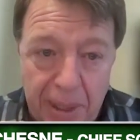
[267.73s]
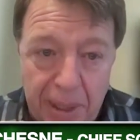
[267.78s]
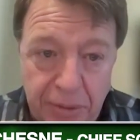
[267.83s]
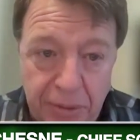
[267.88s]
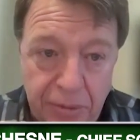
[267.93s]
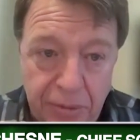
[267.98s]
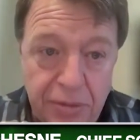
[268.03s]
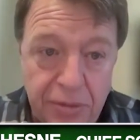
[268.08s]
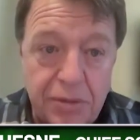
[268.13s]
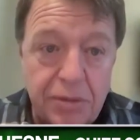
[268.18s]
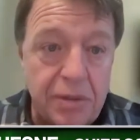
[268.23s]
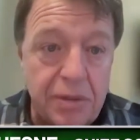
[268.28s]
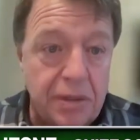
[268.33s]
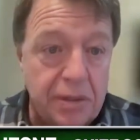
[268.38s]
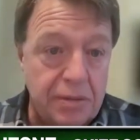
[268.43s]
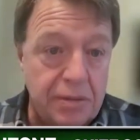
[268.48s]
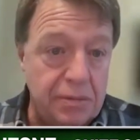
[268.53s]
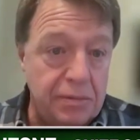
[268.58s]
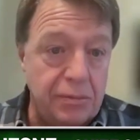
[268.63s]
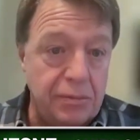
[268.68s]
powders
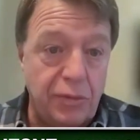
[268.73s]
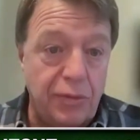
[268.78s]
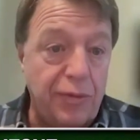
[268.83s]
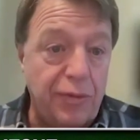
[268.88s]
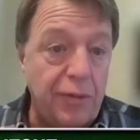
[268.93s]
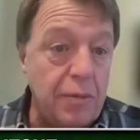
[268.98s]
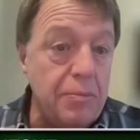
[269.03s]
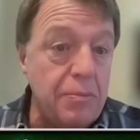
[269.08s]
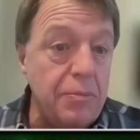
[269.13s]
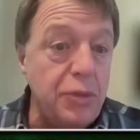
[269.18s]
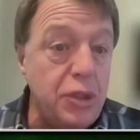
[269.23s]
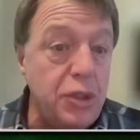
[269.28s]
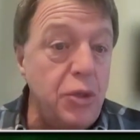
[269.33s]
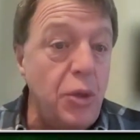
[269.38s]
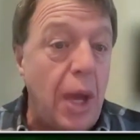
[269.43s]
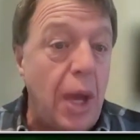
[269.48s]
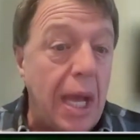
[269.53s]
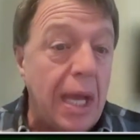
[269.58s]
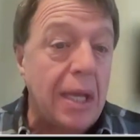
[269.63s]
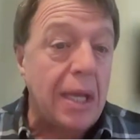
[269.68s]
uh, from
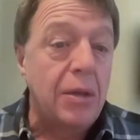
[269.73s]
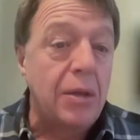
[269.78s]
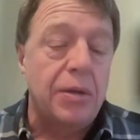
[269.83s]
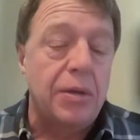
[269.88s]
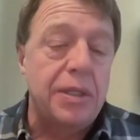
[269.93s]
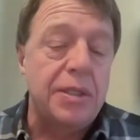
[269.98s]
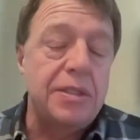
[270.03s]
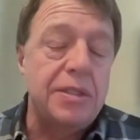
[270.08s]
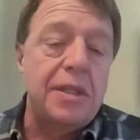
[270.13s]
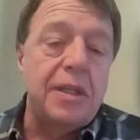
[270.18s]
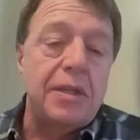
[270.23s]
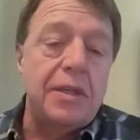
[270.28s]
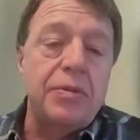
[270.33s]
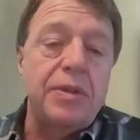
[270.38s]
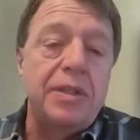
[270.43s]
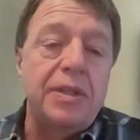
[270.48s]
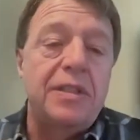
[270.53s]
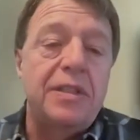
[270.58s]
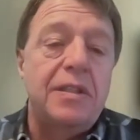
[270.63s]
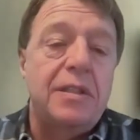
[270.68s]
two alloys that
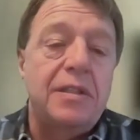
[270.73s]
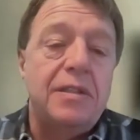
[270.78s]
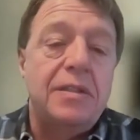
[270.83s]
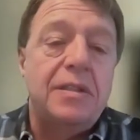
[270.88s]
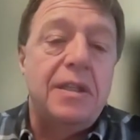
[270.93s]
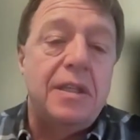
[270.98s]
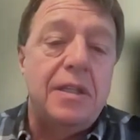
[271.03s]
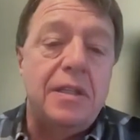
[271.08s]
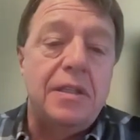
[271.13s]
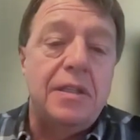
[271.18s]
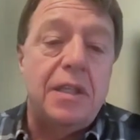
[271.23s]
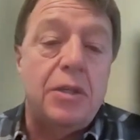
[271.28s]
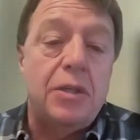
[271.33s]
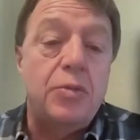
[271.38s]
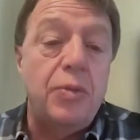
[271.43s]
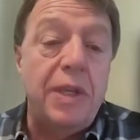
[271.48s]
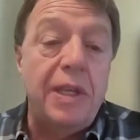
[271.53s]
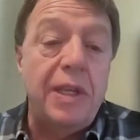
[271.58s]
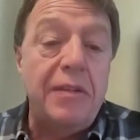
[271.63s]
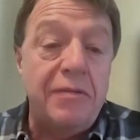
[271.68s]
we that
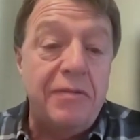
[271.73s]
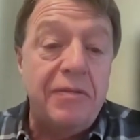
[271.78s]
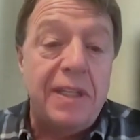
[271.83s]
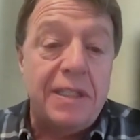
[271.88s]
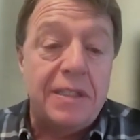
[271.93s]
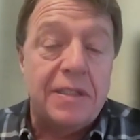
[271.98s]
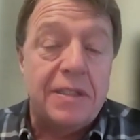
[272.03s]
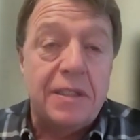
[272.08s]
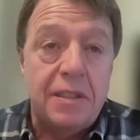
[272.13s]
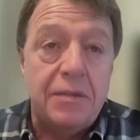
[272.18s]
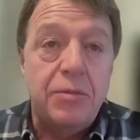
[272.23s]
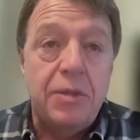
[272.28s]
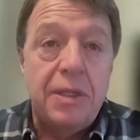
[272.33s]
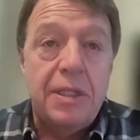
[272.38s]
that we invented.